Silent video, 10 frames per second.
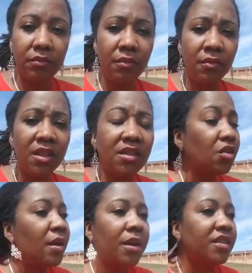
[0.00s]
So
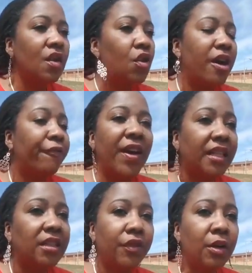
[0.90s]

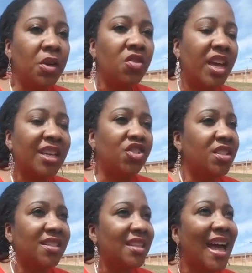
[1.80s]
effective communication
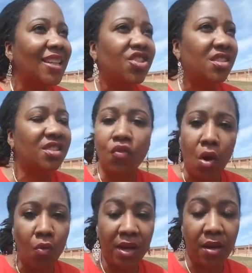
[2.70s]
is not just
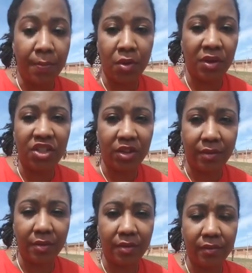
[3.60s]
throwing up on each
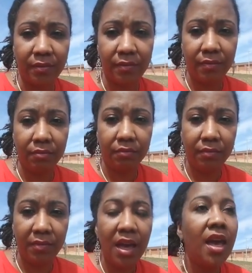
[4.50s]
other.
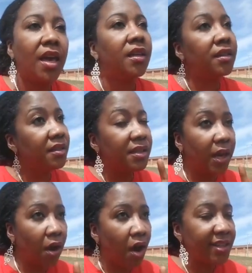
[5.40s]
There
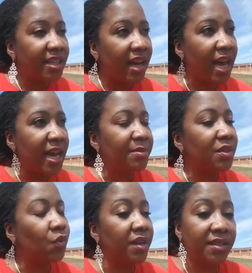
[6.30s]
are times
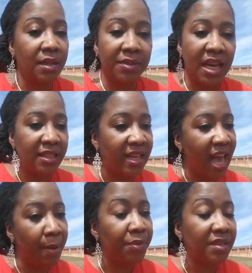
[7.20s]
where sometimes it
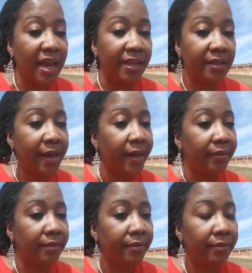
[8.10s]
happens like that.
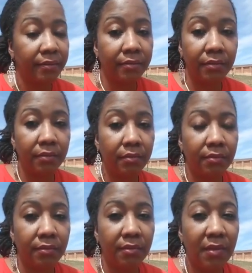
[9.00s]

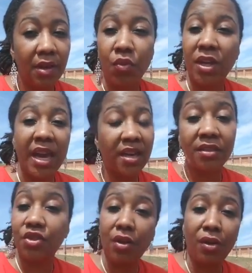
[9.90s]
We can't
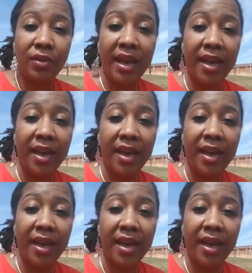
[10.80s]
control that.